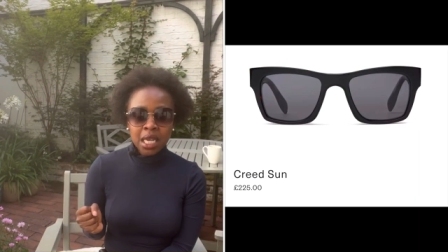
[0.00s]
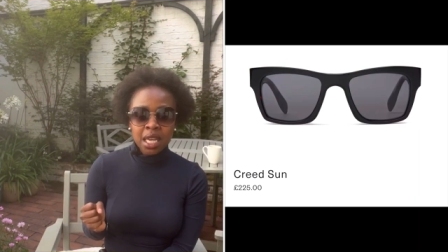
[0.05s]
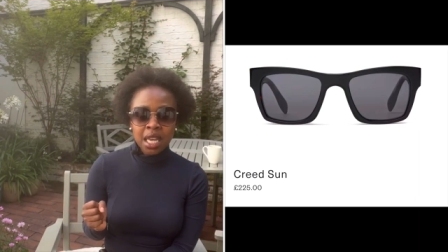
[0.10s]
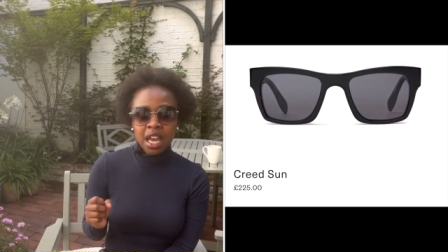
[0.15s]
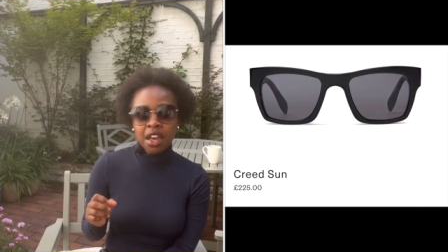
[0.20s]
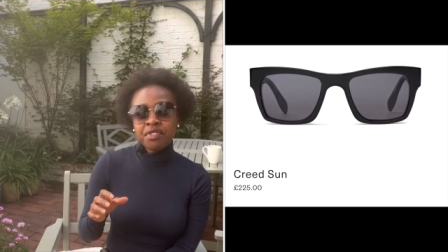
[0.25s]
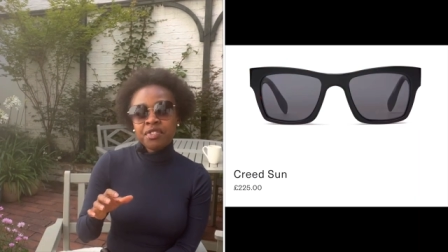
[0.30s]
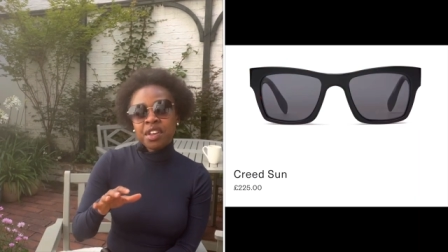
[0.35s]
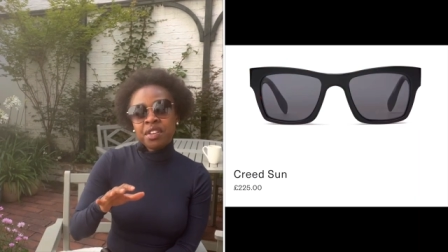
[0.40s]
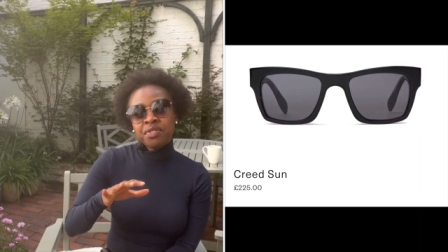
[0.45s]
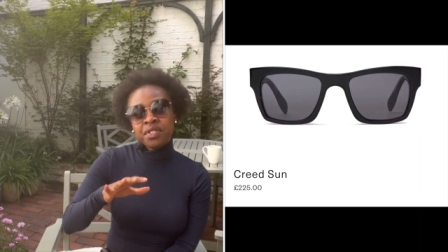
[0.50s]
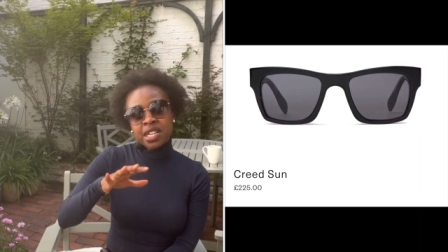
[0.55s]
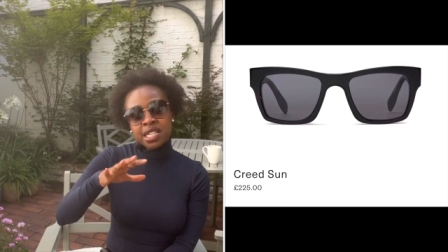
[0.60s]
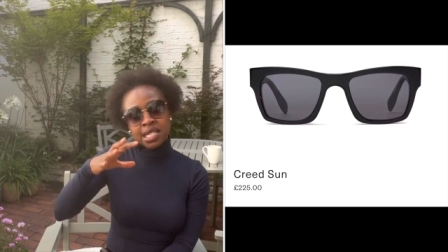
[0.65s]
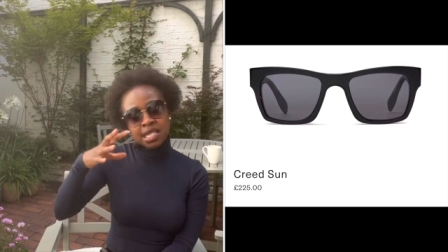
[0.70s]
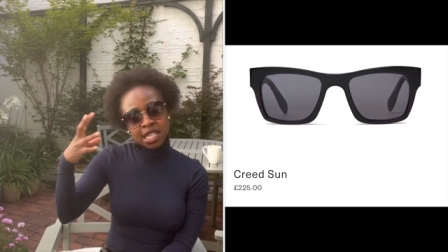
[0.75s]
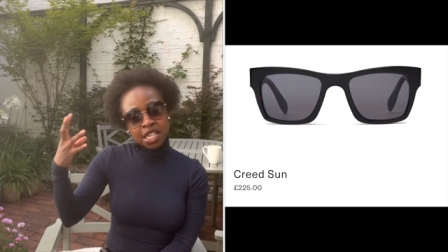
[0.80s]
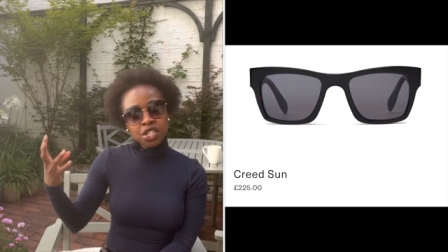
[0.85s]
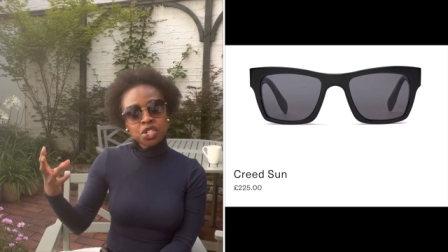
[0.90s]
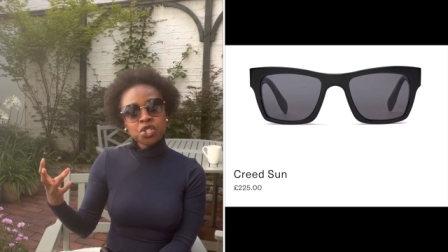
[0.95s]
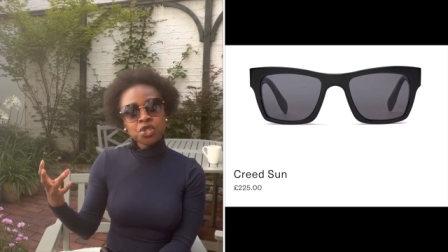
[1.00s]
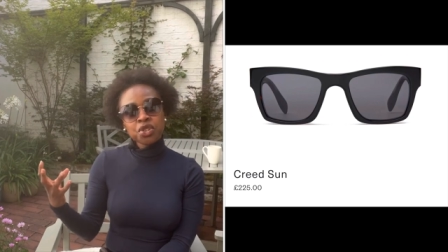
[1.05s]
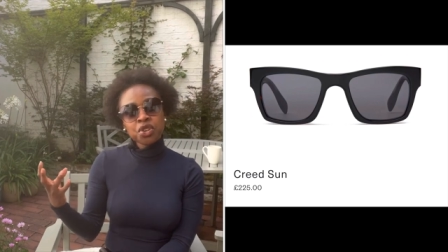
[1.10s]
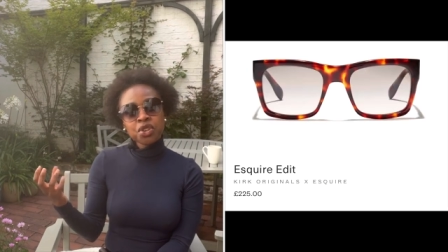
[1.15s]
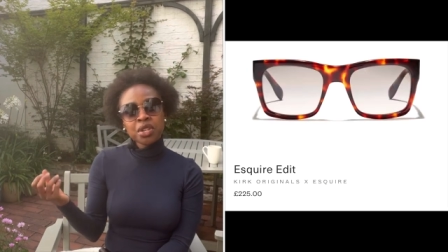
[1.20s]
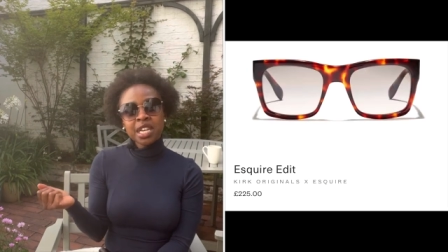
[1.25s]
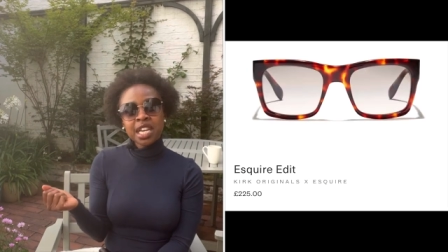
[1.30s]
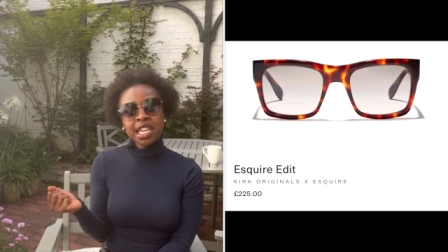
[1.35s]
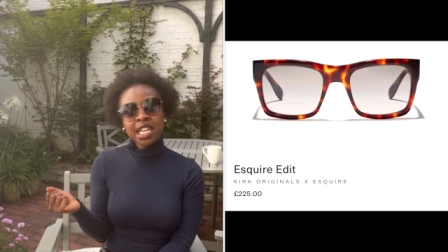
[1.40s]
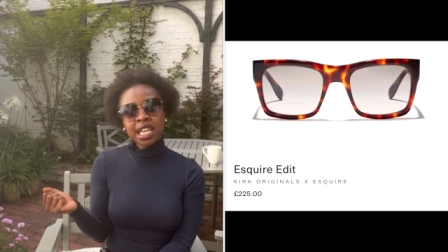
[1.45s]
And then they're sent to the
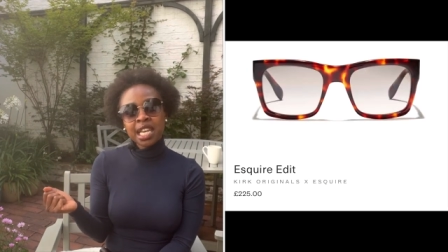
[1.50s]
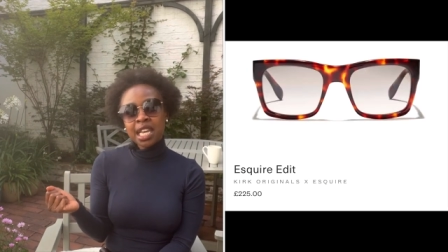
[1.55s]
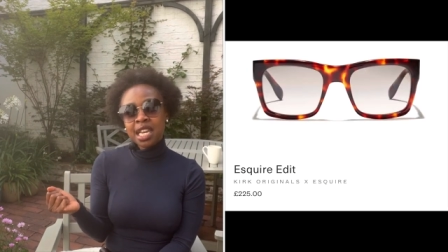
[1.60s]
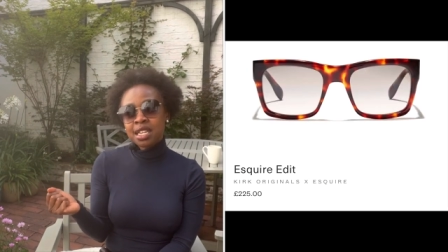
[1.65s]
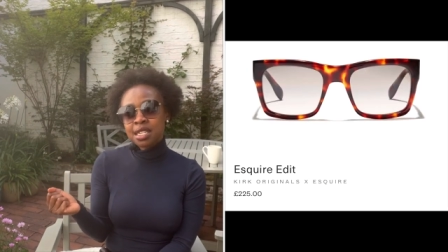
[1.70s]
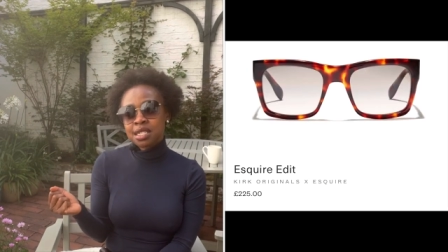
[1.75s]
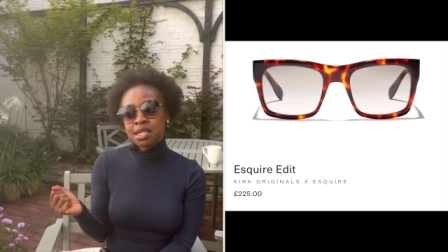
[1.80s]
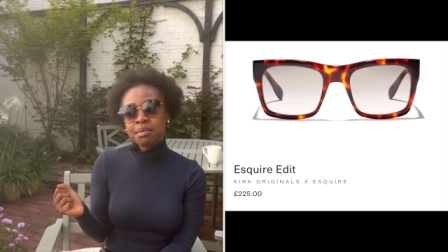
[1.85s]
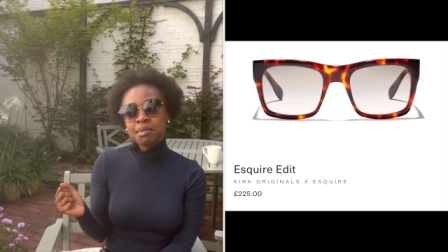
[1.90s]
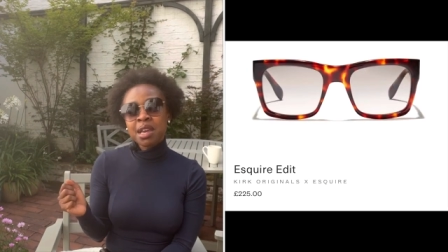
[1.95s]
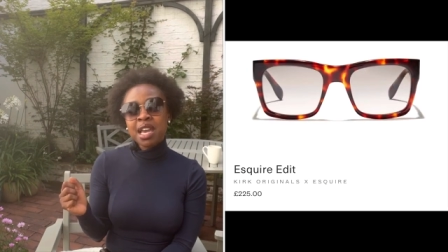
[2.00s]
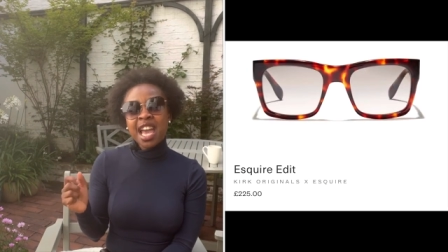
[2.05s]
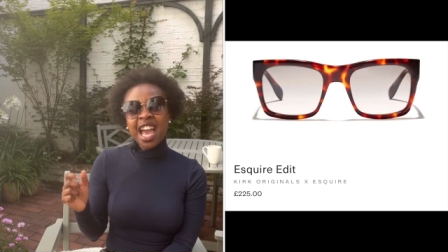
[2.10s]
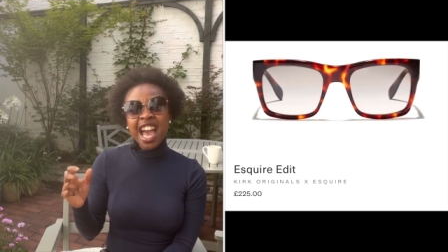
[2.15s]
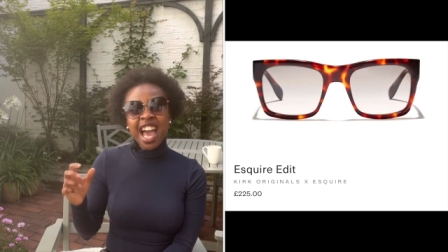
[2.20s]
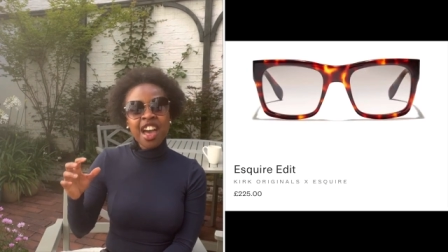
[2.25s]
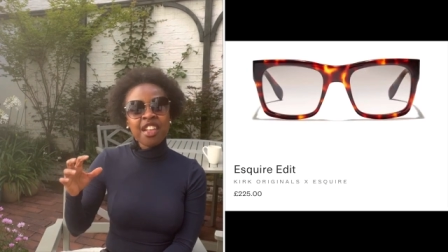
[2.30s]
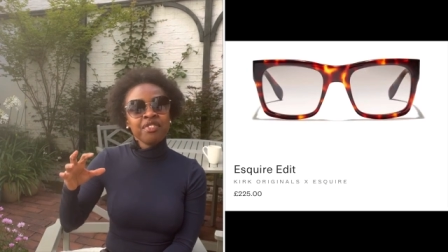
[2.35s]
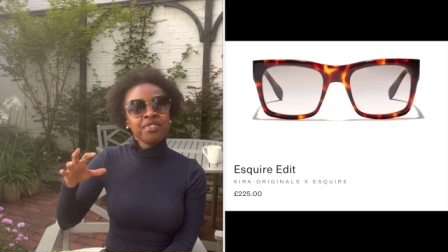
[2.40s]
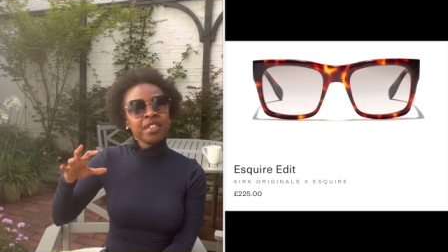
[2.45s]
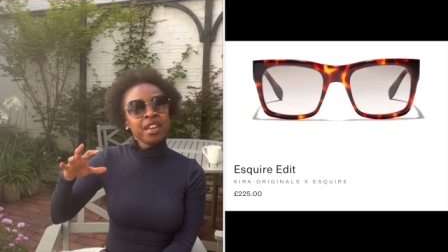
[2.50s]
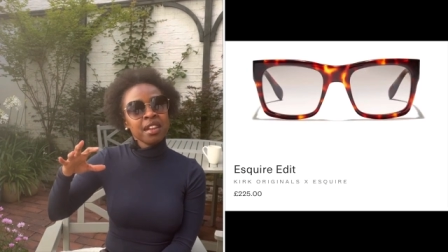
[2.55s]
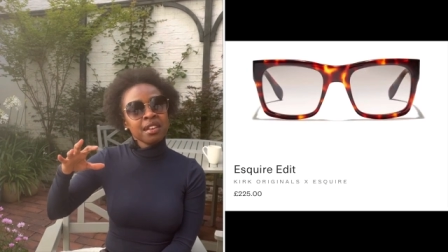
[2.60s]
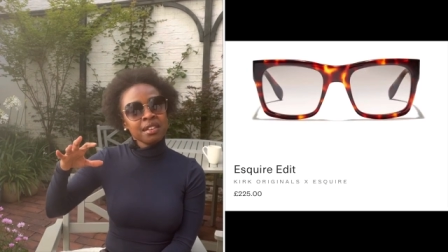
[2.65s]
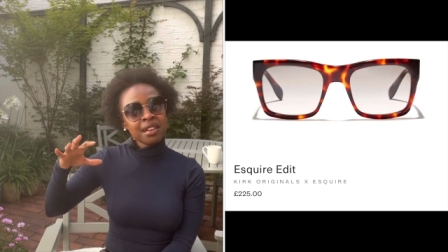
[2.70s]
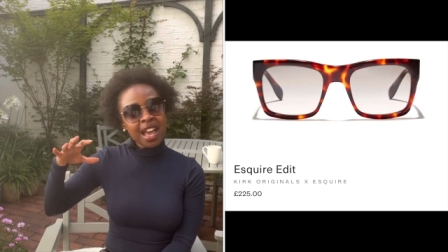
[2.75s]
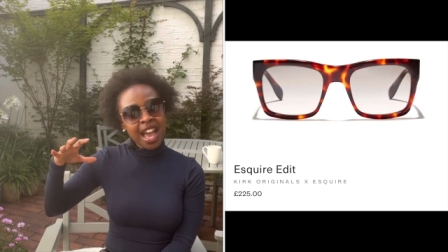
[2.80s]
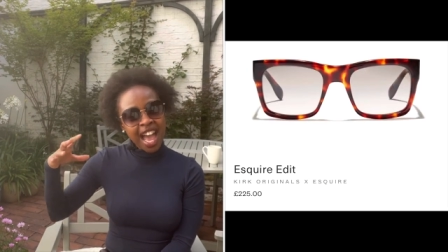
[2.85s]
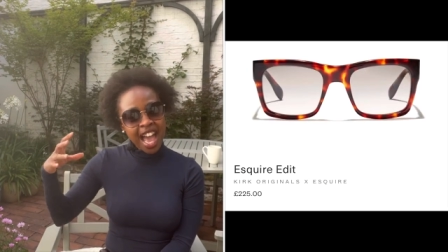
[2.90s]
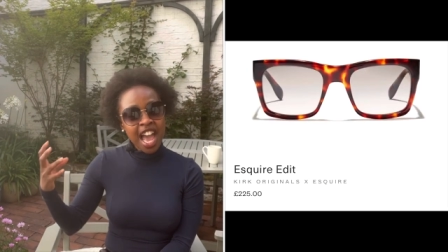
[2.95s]
United Kingdom and
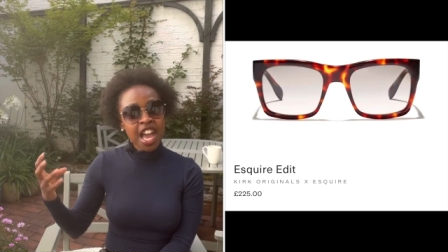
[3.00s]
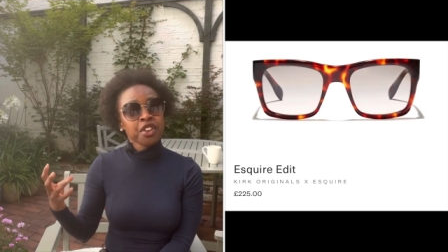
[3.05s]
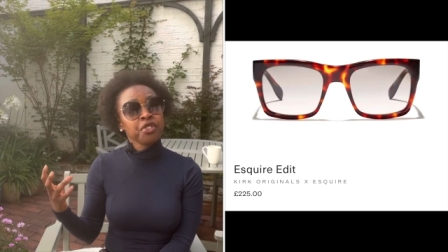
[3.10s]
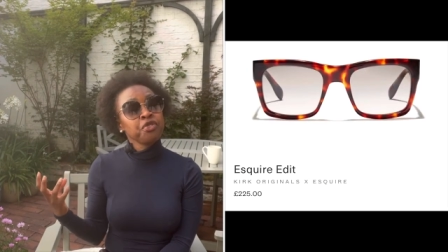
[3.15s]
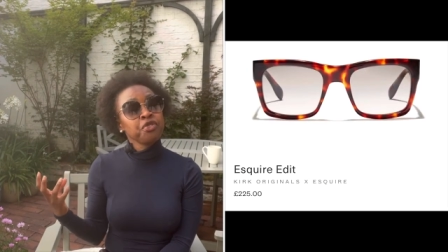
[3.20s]
then hand